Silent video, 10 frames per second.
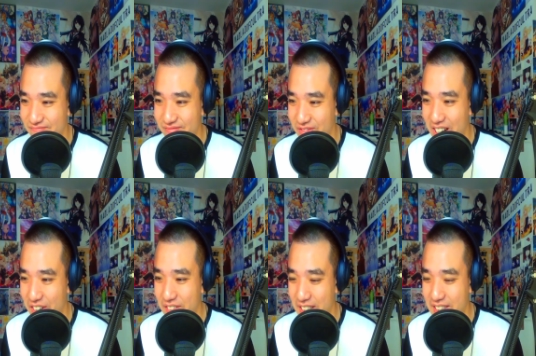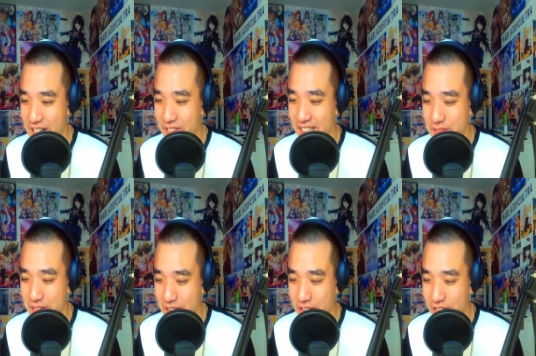Well, he, everything's
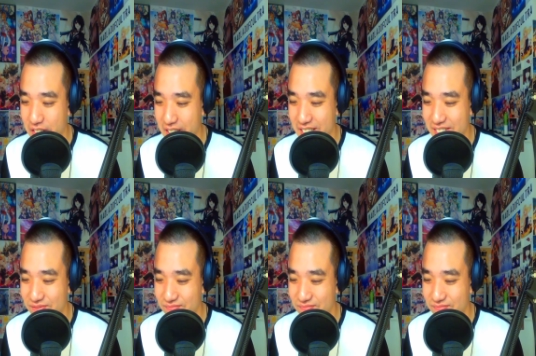been recorded.